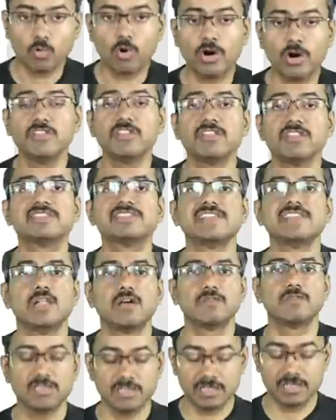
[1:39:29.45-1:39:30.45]
what do you think the
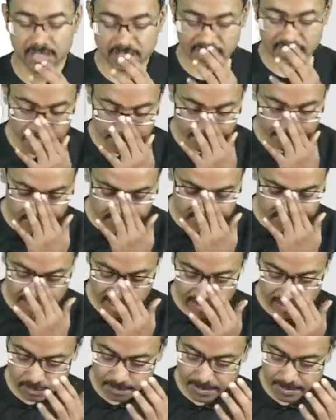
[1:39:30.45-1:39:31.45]
cell of the, the shape of this
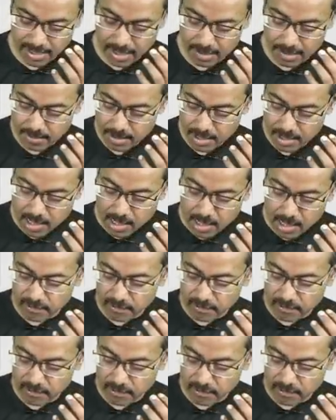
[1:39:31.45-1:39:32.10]
cell would become?